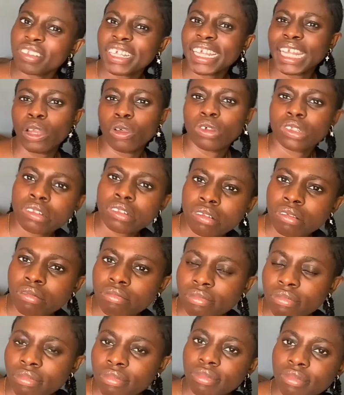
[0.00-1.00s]
lot.
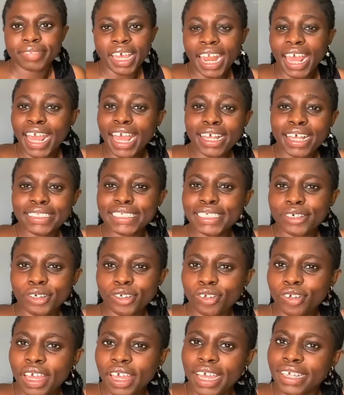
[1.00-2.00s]
And I can't tell
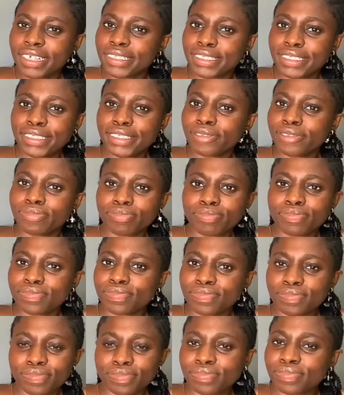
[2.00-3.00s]
you guys
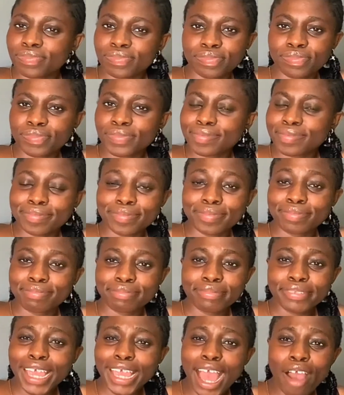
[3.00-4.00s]

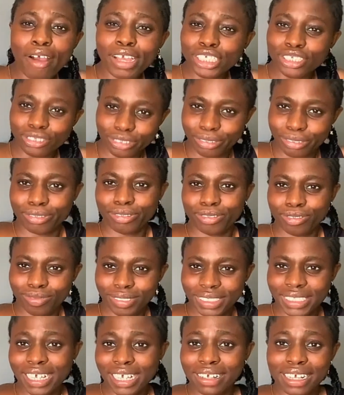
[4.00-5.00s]
how I struggled
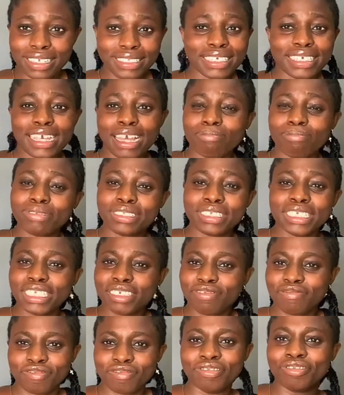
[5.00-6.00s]
with that. I think I'm still
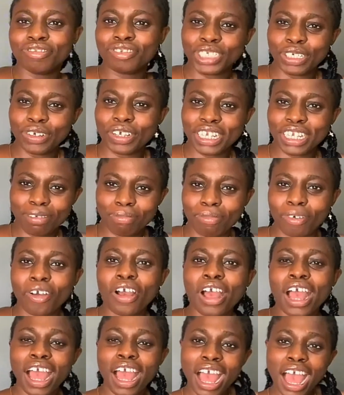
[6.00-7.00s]
even struggling,
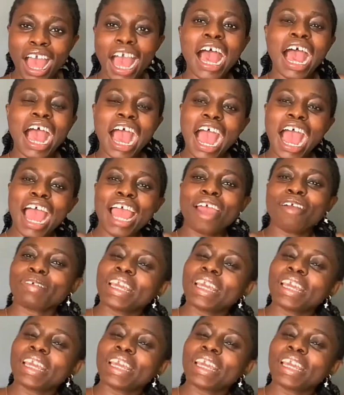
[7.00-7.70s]
but I'm